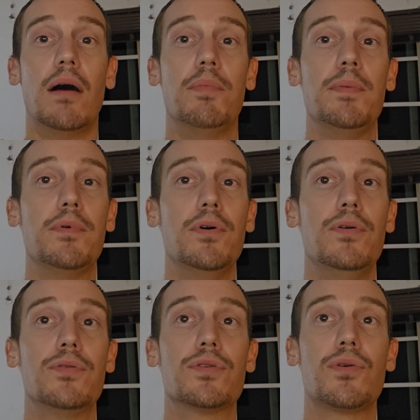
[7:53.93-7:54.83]
People
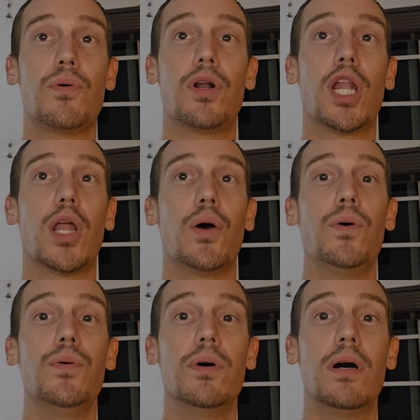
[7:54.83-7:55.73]
who score
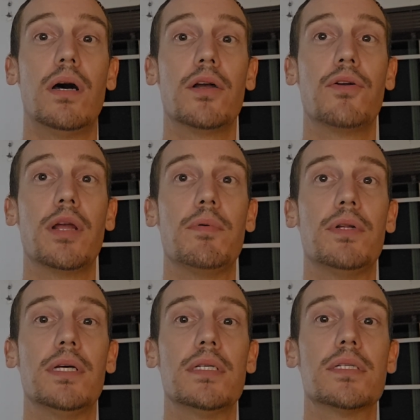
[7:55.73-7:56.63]
low on
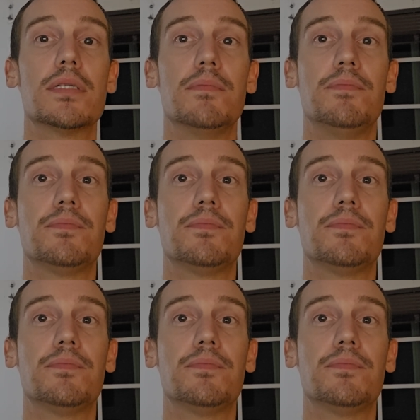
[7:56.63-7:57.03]
agreeableness,